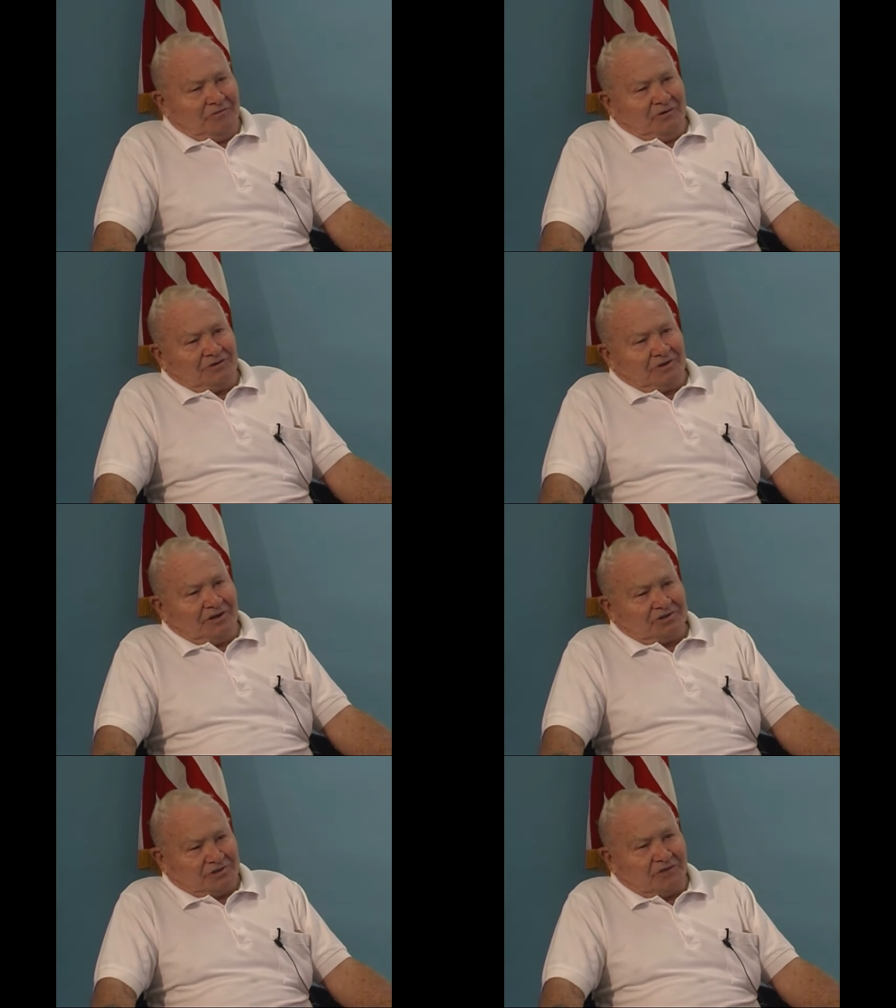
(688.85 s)
with
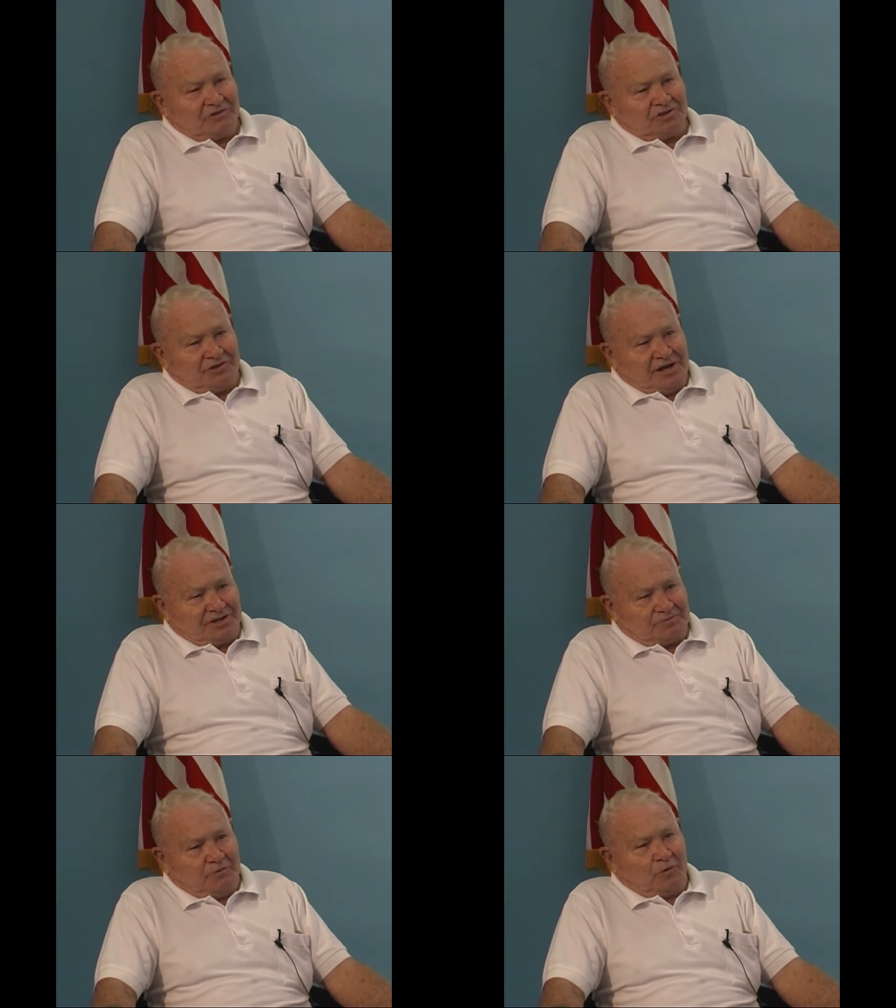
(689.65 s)
uh, surface
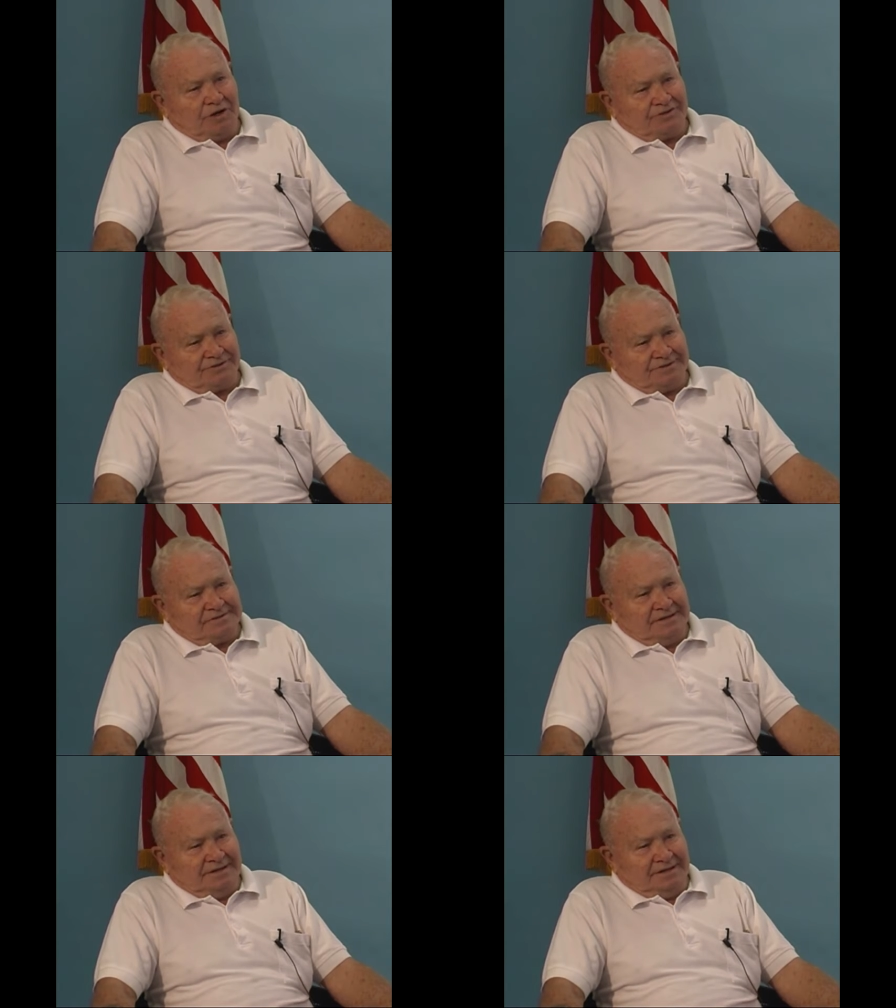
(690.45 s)
transports,
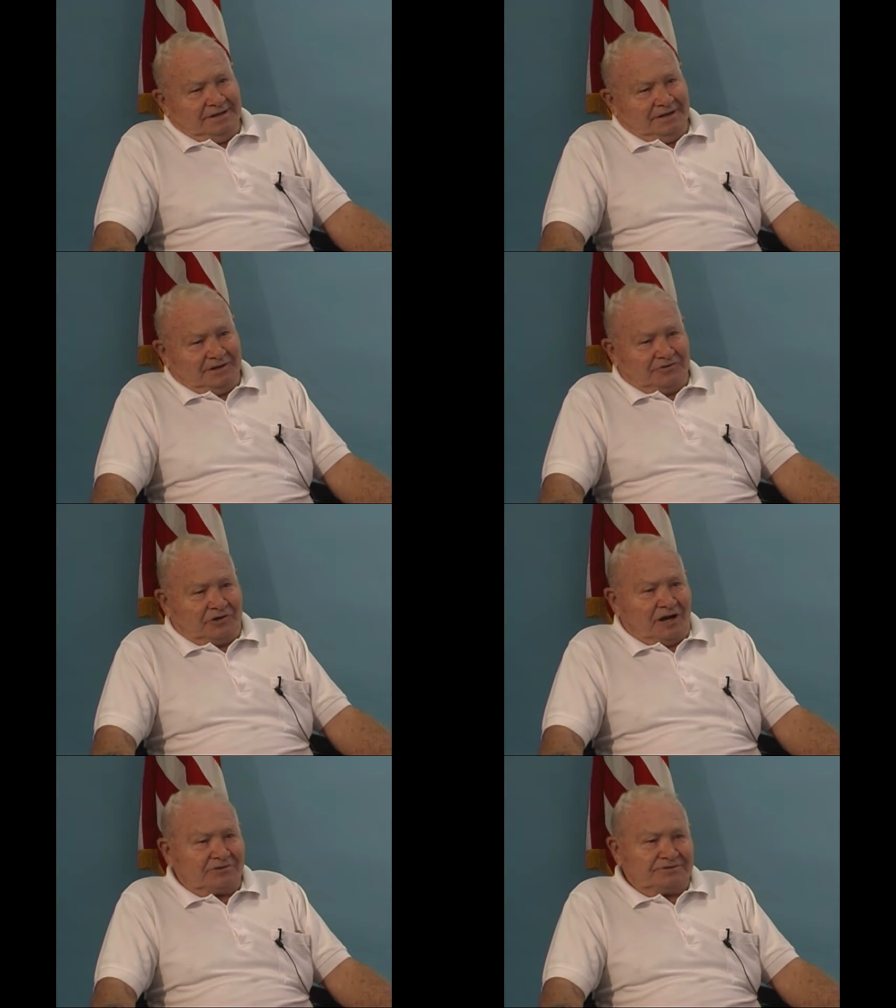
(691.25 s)

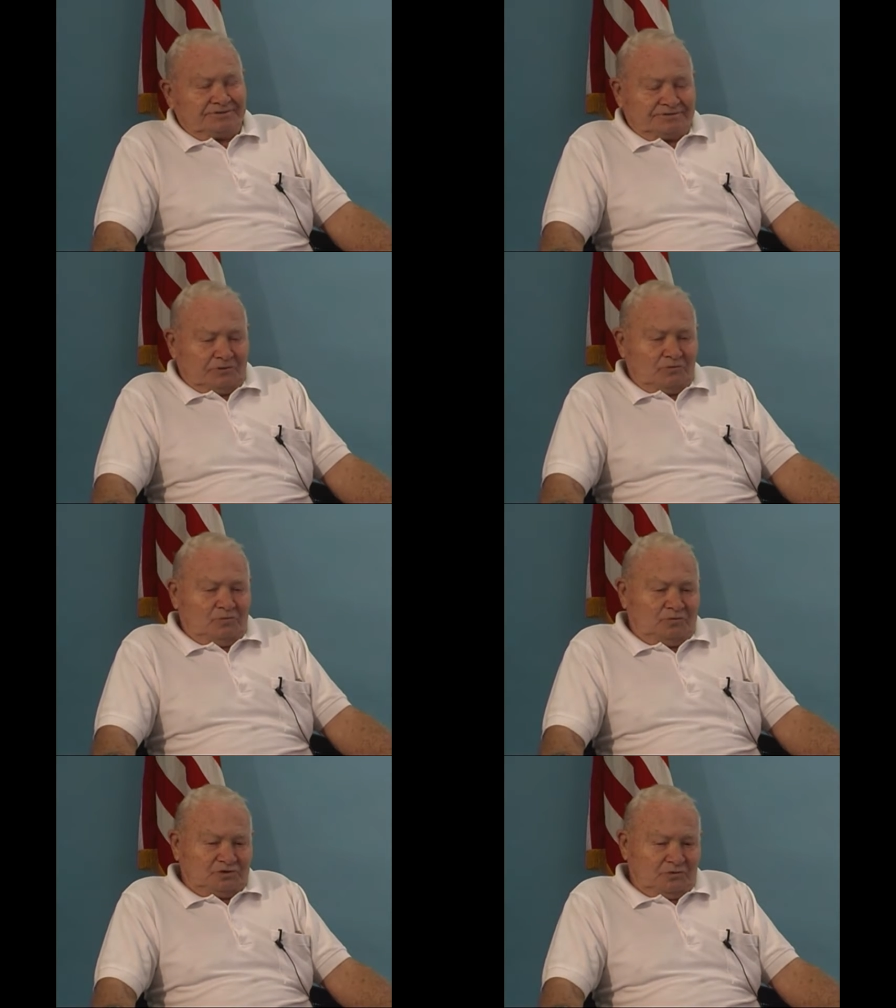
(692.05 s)
trucks hmm. and so
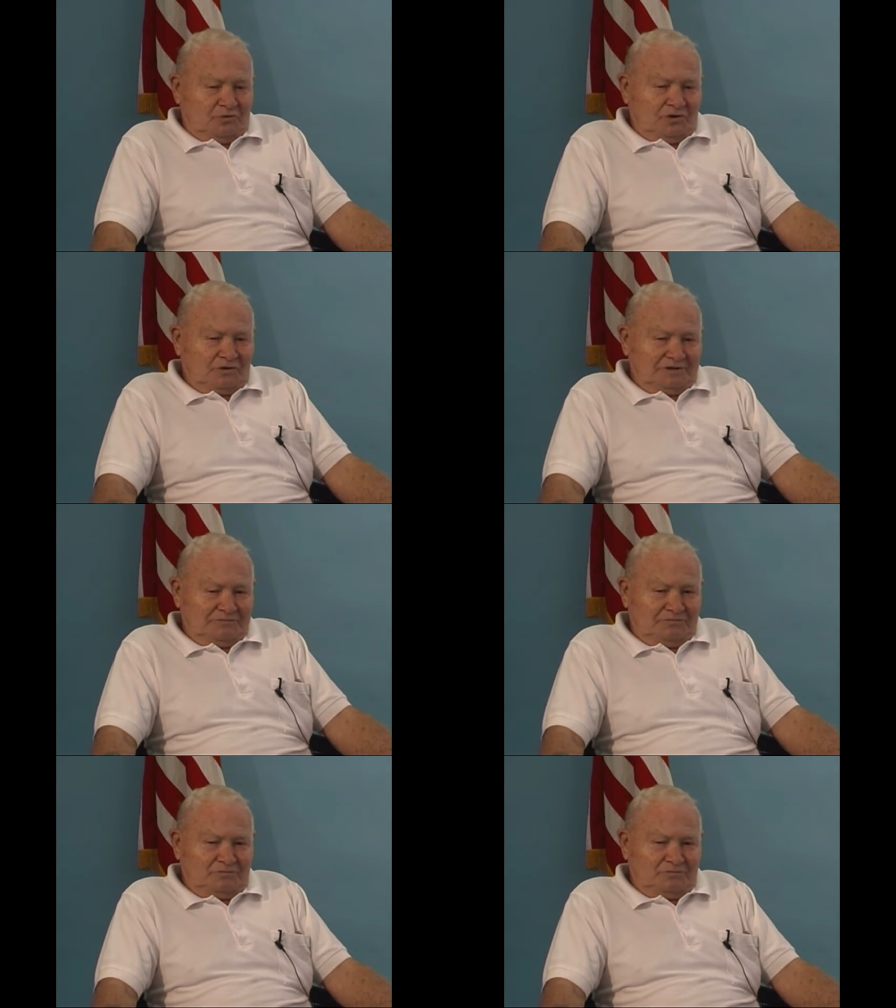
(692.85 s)
so forth.